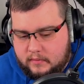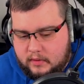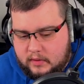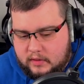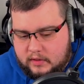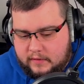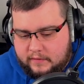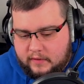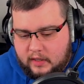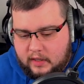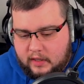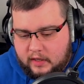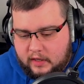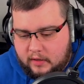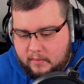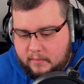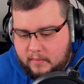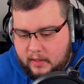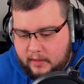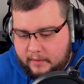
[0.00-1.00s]
If I click
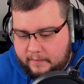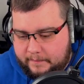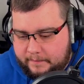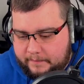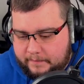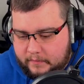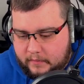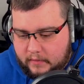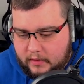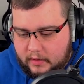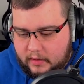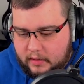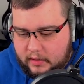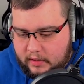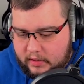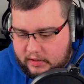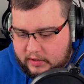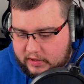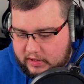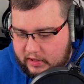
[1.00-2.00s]
commit, you
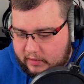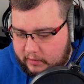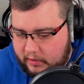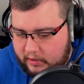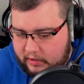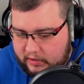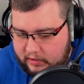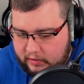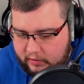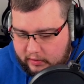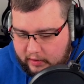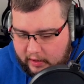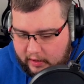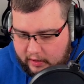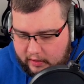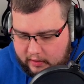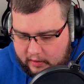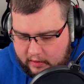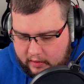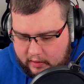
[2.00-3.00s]
can see what it's done
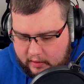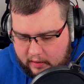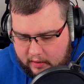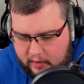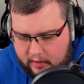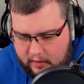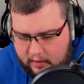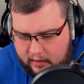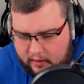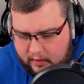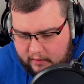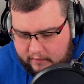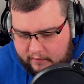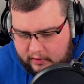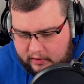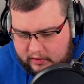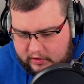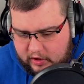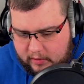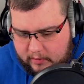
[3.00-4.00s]
there. If
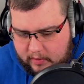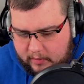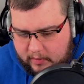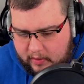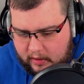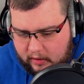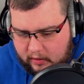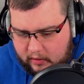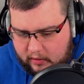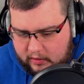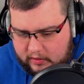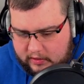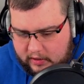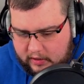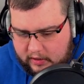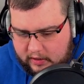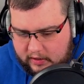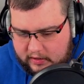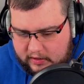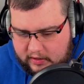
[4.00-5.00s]
I zoom in a bit closer, you
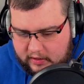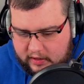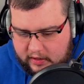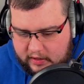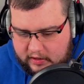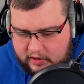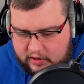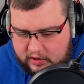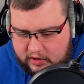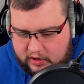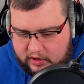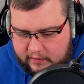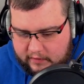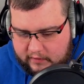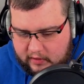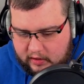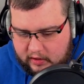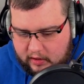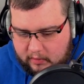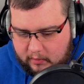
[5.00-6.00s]
can see that it's just
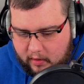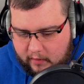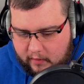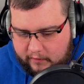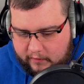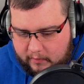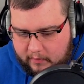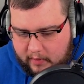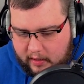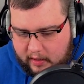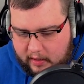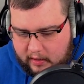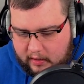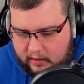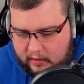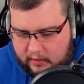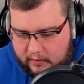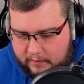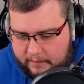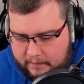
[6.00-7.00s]
shifted them off the
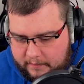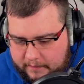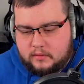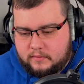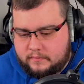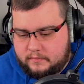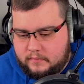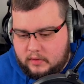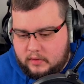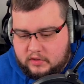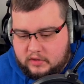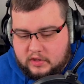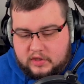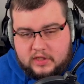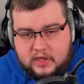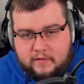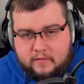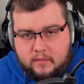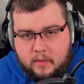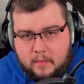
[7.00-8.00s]
mark, just to
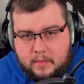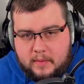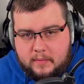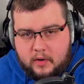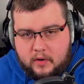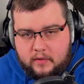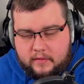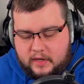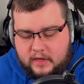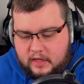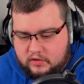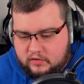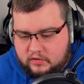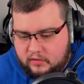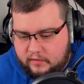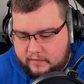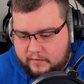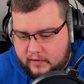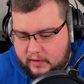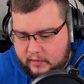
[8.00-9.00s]
give them a bit more of a natural
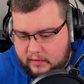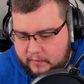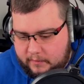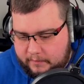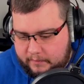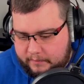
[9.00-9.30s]
feel.